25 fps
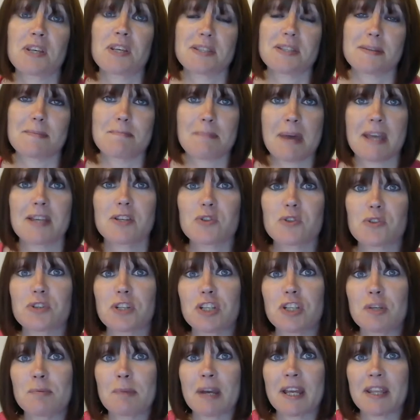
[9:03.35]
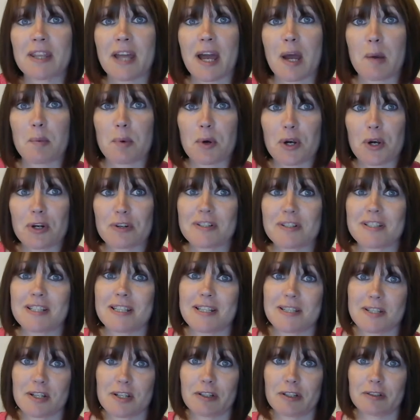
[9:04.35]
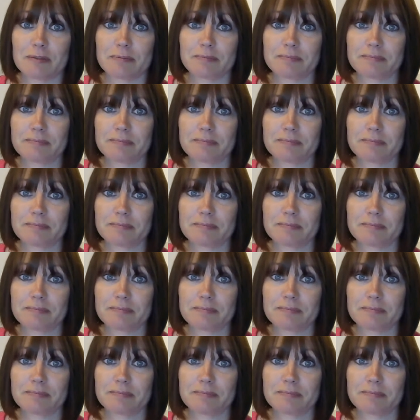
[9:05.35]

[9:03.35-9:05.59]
So make sure that you make that a priority too.